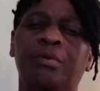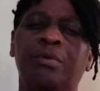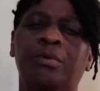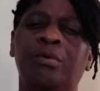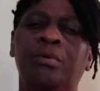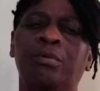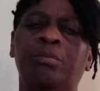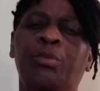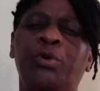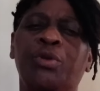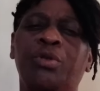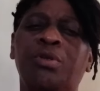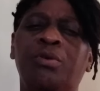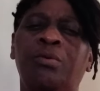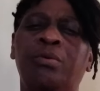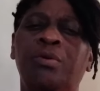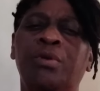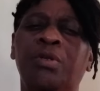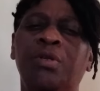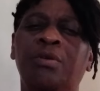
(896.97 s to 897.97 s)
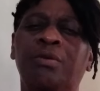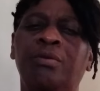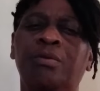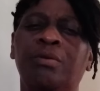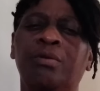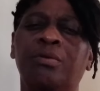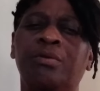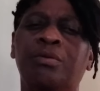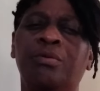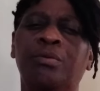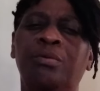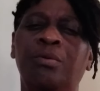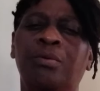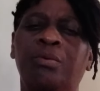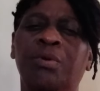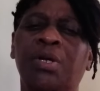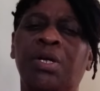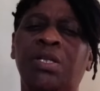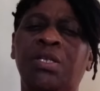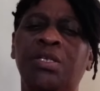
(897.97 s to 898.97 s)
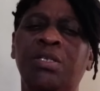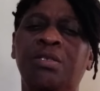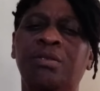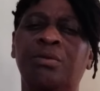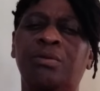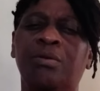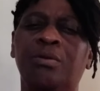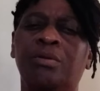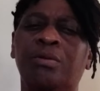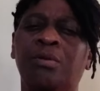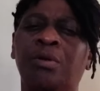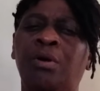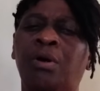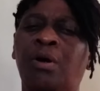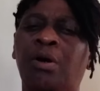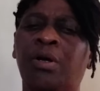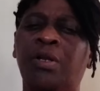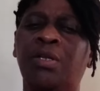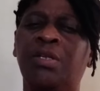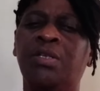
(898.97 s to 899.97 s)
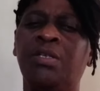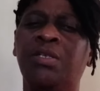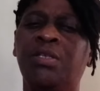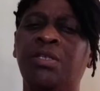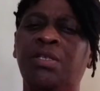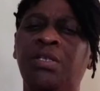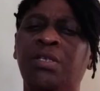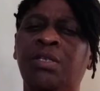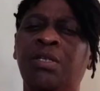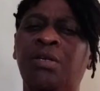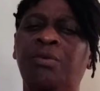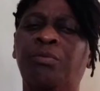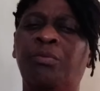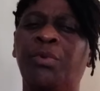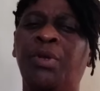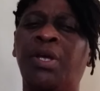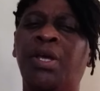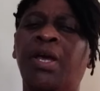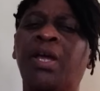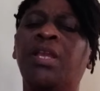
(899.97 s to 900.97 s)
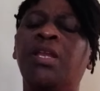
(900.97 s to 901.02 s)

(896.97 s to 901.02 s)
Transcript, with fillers: but only to know that it's God, the, the